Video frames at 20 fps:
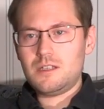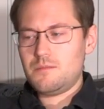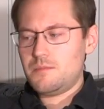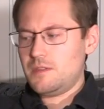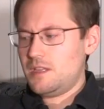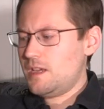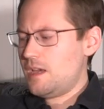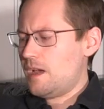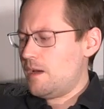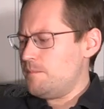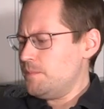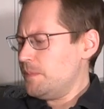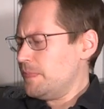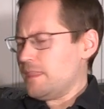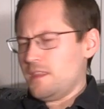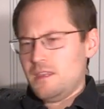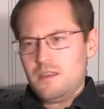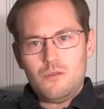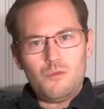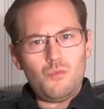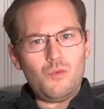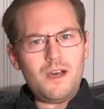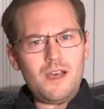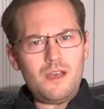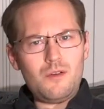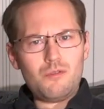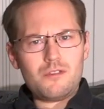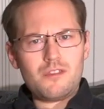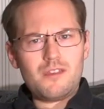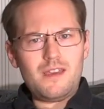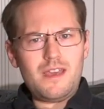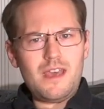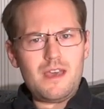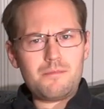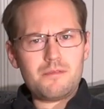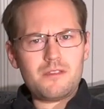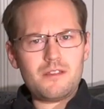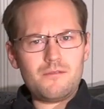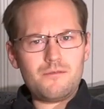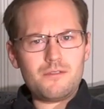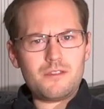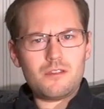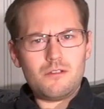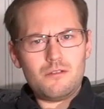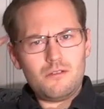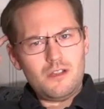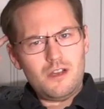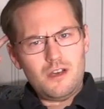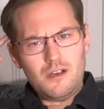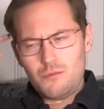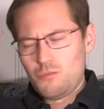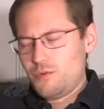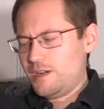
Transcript: yeah, why was I absent for so long?